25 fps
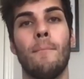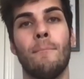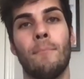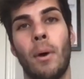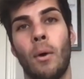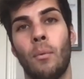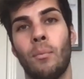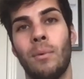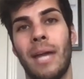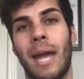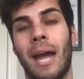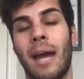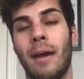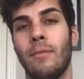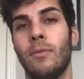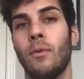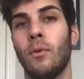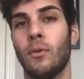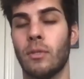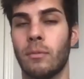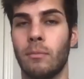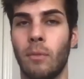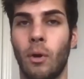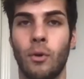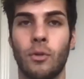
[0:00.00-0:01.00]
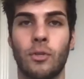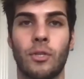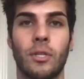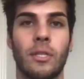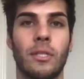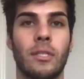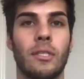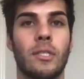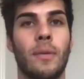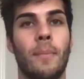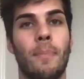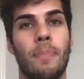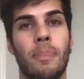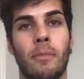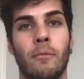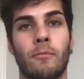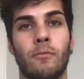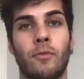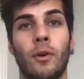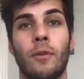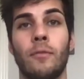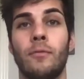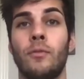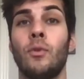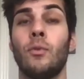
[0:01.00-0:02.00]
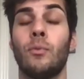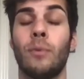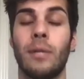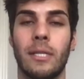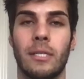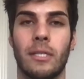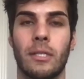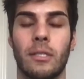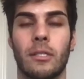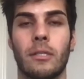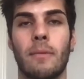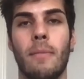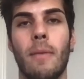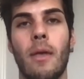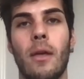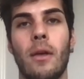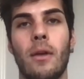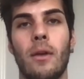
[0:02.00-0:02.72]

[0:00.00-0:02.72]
But we have those emotions for a few reasons.